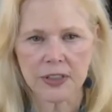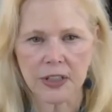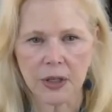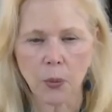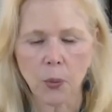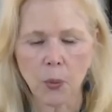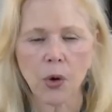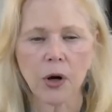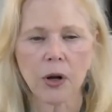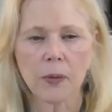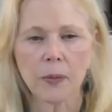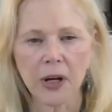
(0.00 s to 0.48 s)

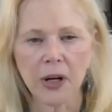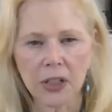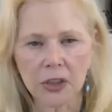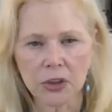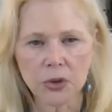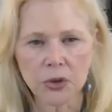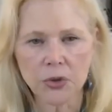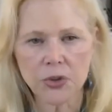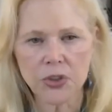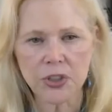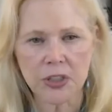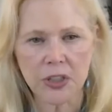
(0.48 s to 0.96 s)
And what am I
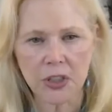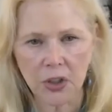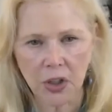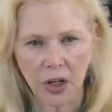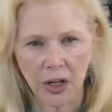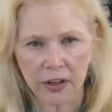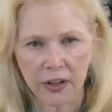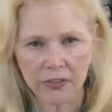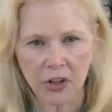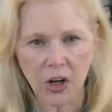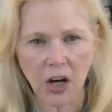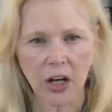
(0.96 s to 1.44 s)
losing here?
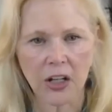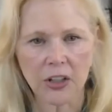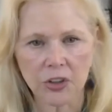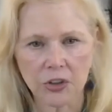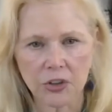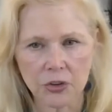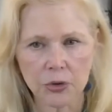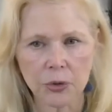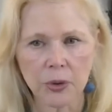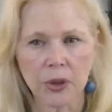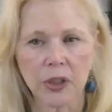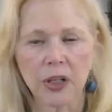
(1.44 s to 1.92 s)
I've got to
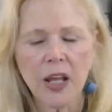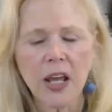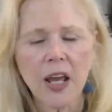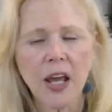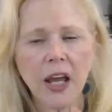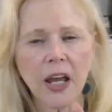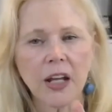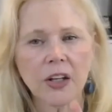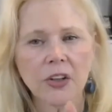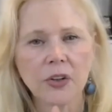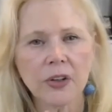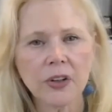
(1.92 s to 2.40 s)
do it.
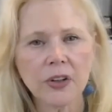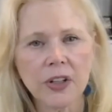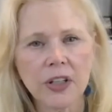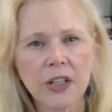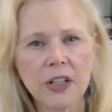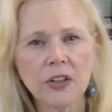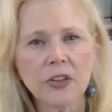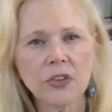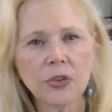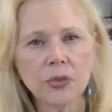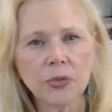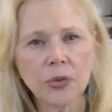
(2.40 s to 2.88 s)
And you
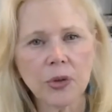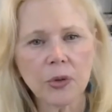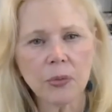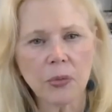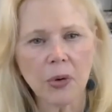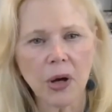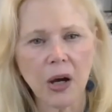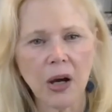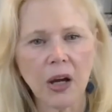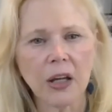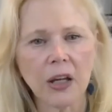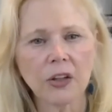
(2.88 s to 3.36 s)
need to
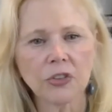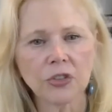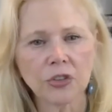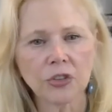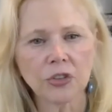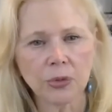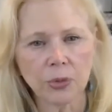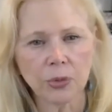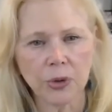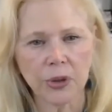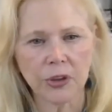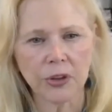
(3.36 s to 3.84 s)
remind
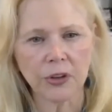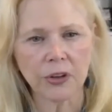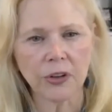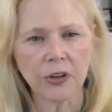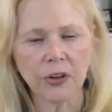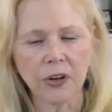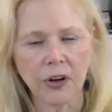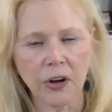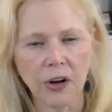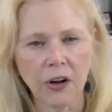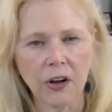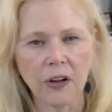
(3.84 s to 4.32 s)
your reader
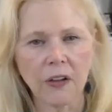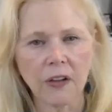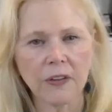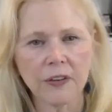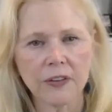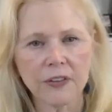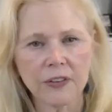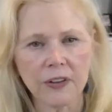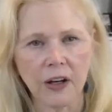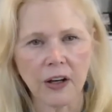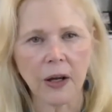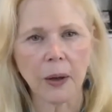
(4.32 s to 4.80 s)
all the
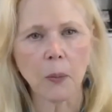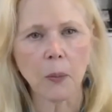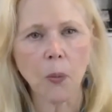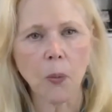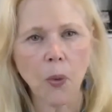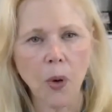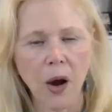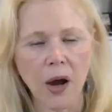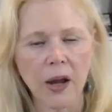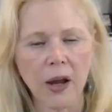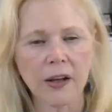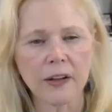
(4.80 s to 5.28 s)
time
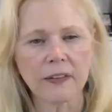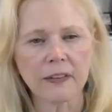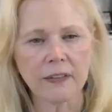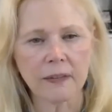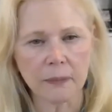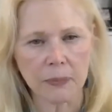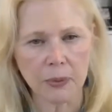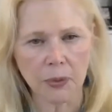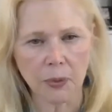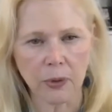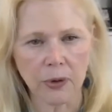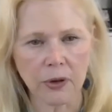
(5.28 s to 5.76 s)
why it's
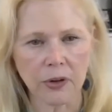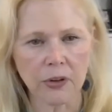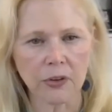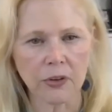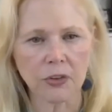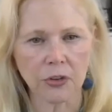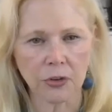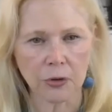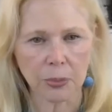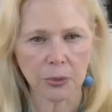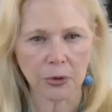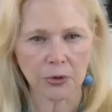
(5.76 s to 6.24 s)
important
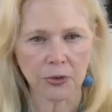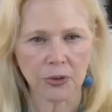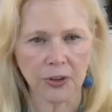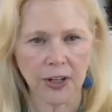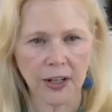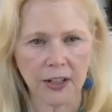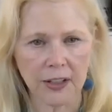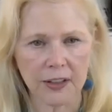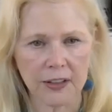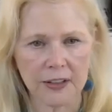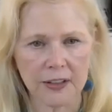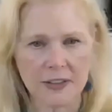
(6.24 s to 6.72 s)
to your
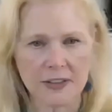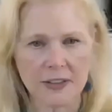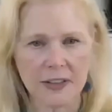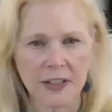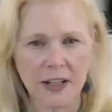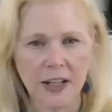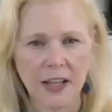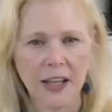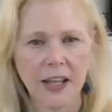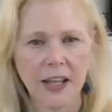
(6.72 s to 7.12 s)
protagonist.